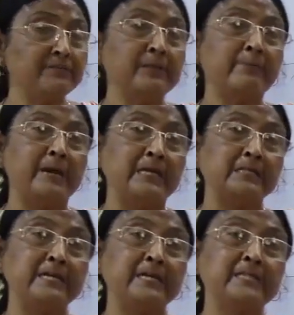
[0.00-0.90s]

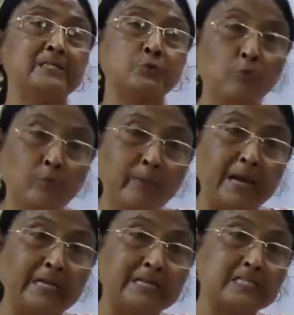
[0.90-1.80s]
there is no
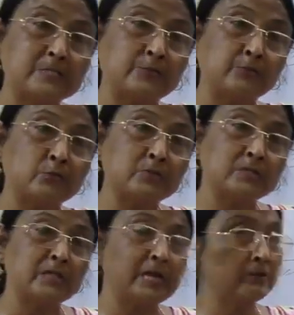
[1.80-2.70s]
balanced
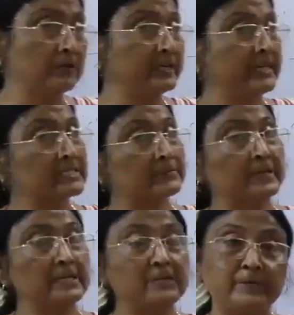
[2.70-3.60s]
force, I already
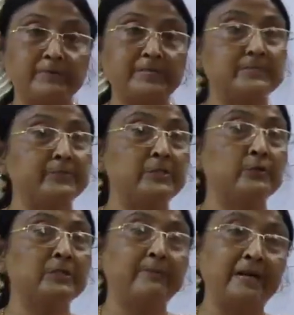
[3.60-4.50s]
explained in previous
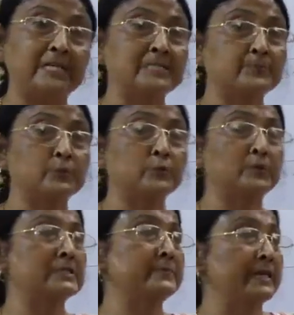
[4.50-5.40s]
video the balanced force,
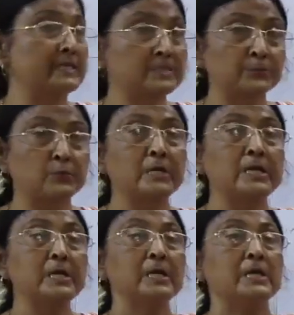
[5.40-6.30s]
what is balanced force.
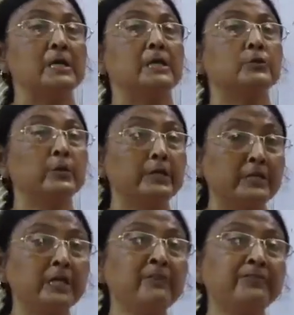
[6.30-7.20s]
So
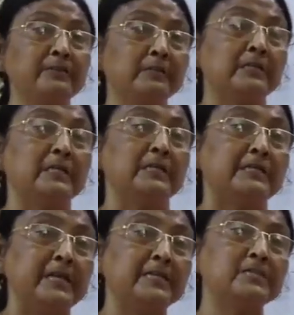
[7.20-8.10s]
if
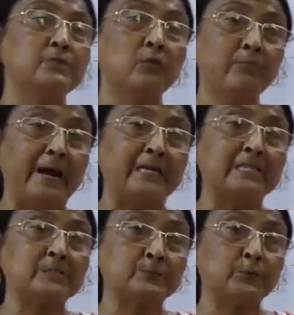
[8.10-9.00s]
there is no
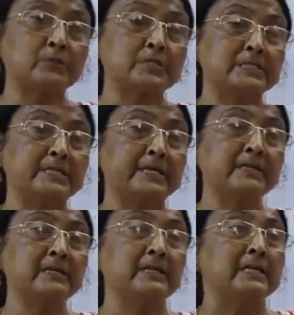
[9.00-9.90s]
balanced force is
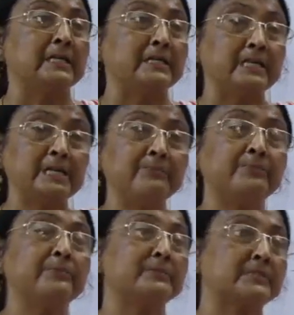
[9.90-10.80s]
there,
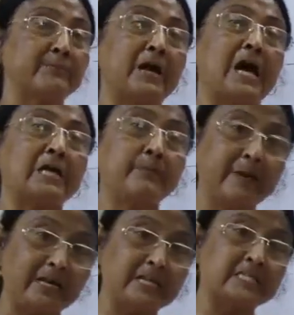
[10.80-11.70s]
if some
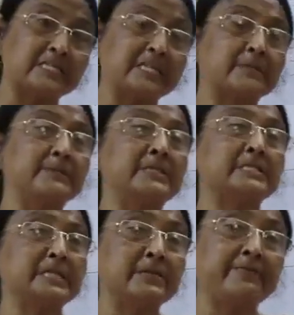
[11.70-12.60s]
unbalanced, that
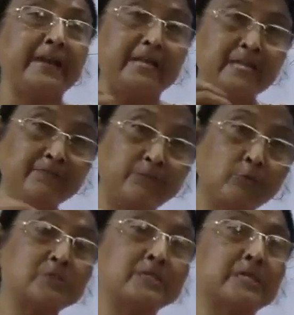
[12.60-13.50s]
means if any
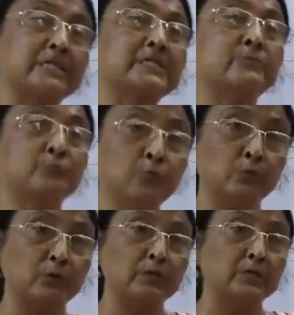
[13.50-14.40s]
force is
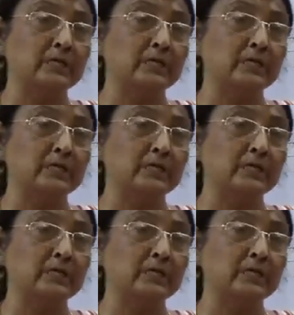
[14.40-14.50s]
more,